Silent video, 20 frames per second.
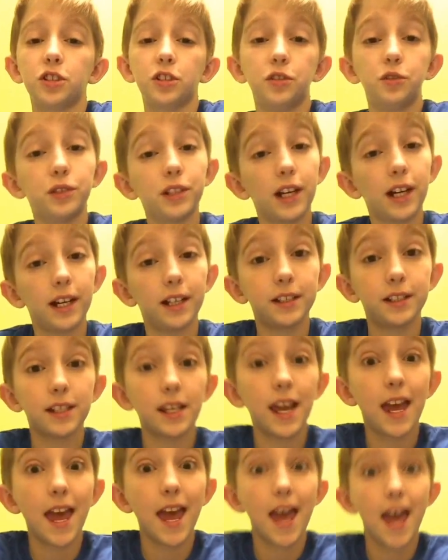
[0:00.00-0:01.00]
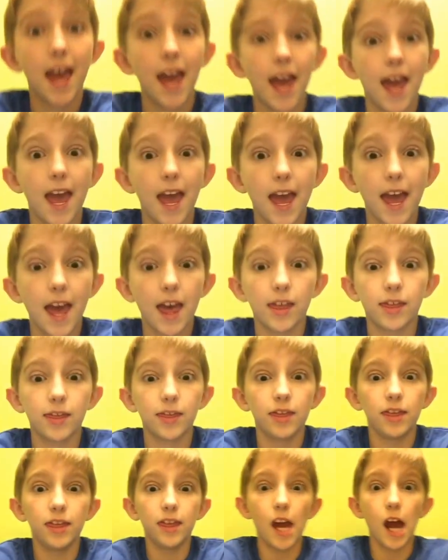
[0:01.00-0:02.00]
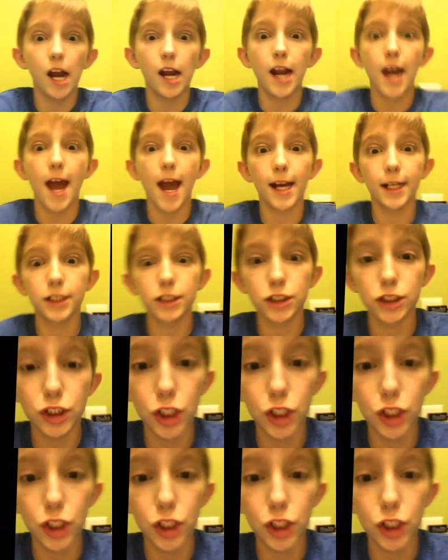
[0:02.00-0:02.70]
you guys the next